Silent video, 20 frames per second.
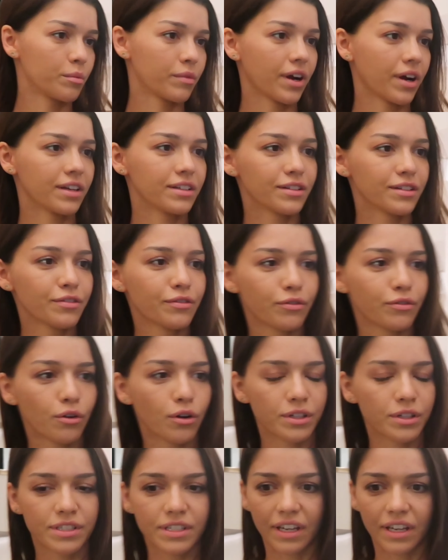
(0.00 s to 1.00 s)
ready
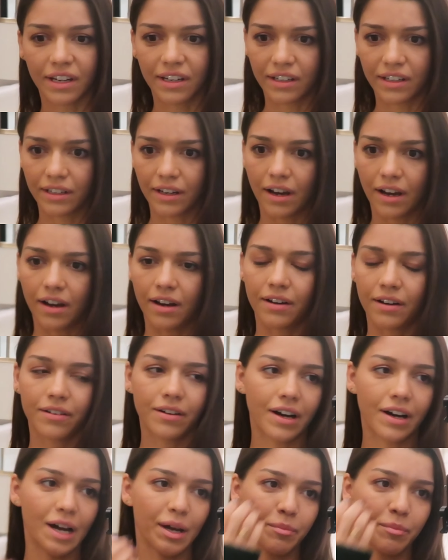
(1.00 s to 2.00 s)
for dinner
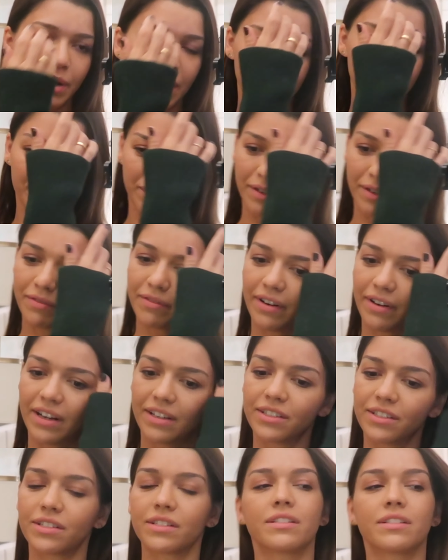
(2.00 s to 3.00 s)
now. I met my
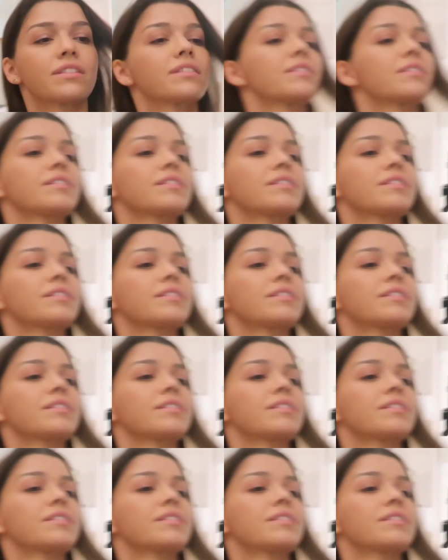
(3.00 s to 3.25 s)
friend just